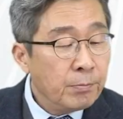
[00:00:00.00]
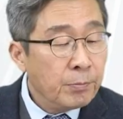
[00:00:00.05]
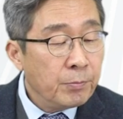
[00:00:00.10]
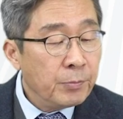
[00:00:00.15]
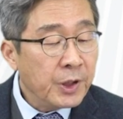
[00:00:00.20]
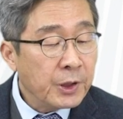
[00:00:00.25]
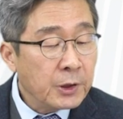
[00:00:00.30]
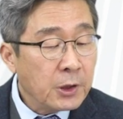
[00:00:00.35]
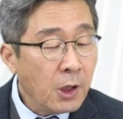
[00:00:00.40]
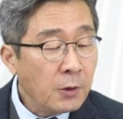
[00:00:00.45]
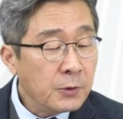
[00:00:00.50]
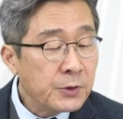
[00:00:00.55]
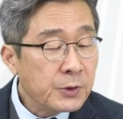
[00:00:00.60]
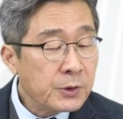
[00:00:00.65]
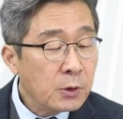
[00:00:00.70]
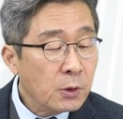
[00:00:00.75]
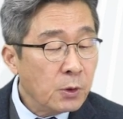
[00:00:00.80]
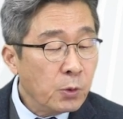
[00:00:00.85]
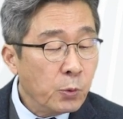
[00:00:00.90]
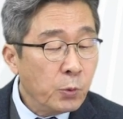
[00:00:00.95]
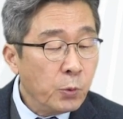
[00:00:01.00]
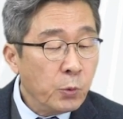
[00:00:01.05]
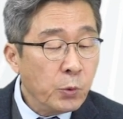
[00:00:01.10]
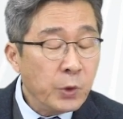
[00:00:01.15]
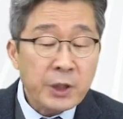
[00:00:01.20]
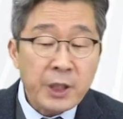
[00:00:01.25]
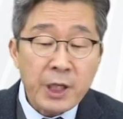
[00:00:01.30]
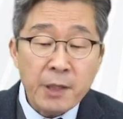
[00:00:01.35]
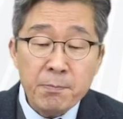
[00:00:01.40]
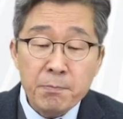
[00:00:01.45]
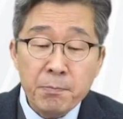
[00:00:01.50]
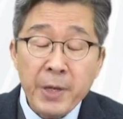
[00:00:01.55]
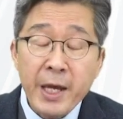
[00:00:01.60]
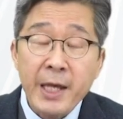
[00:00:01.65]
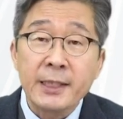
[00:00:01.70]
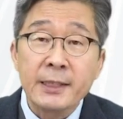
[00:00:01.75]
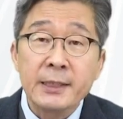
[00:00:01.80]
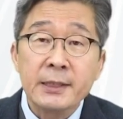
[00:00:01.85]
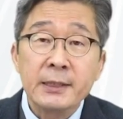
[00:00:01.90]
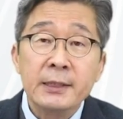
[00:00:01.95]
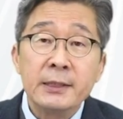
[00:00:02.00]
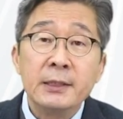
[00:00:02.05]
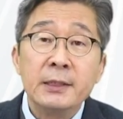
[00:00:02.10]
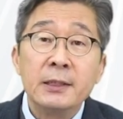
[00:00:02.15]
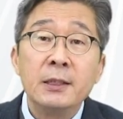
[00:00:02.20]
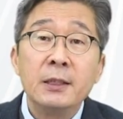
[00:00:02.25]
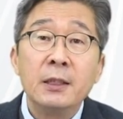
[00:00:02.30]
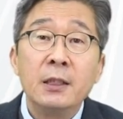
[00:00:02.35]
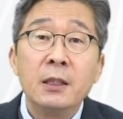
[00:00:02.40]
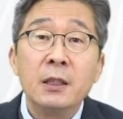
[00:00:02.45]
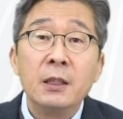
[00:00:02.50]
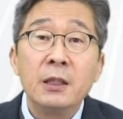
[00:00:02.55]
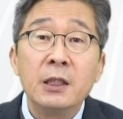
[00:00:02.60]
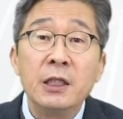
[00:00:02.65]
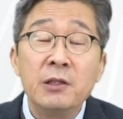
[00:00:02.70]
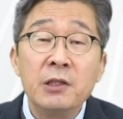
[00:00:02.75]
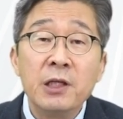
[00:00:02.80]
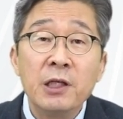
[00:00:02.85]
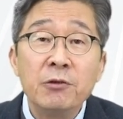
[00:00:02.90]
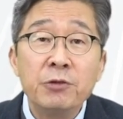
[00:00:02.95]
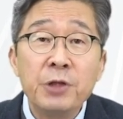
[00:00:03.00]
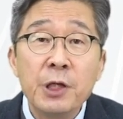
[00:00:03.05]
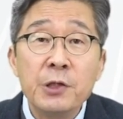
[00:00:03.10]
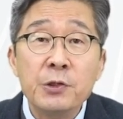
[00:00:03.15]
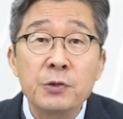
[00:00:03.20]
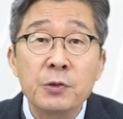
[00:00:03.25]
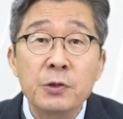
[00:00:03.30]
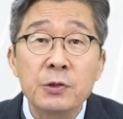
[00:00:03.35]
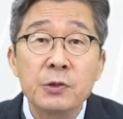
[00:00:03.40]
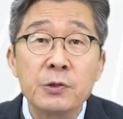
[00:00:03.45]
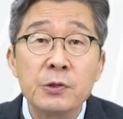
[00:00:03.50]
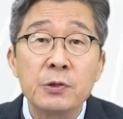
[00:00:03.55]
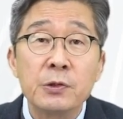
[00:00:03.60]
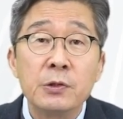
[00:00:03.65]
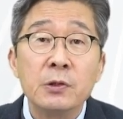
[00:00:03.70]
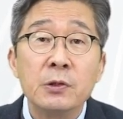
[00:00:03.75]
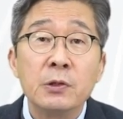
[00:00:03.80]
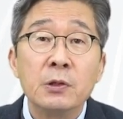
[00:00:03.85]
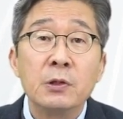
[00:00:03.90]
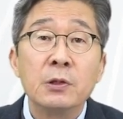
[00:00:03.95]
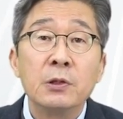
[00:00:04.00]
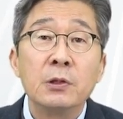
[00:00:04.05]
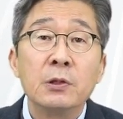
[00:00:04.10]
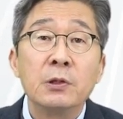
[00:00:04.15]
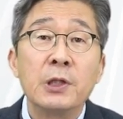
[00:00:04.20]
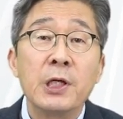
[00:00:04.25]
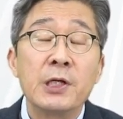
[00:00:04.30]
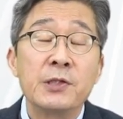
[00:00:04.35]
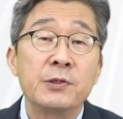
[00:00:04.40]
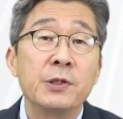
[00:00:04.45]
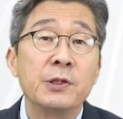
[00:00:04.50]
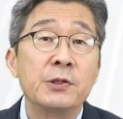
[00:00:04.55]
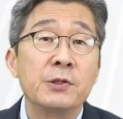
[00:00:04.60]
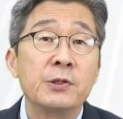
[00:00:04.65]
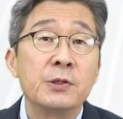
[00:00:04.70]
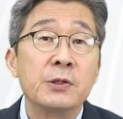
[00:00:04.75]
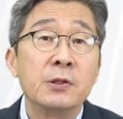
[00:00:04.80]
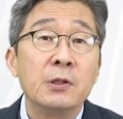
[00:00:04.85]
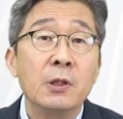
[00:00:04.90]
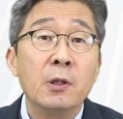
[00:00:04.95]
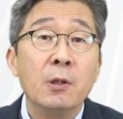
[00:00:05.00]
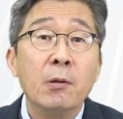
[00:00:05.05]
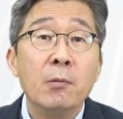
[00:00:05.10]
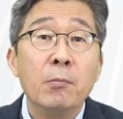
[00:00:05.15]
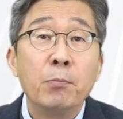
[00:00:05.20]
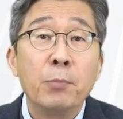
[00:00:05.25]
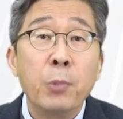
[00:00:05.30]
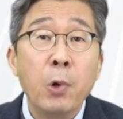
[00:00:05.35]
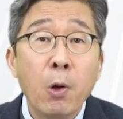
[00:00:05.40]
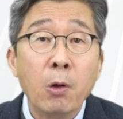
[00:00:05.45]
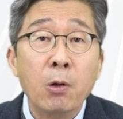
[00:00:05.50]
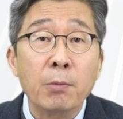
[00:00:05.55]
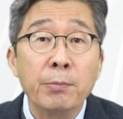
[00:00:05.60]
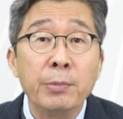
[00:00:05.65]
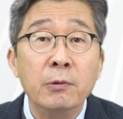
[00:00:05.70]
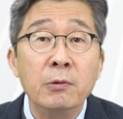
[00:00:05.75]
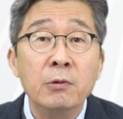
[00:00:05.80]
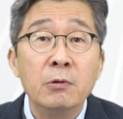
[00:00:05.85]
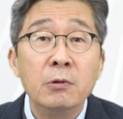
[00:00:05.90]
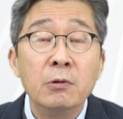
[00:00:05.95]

Because we can make indentations testings portable.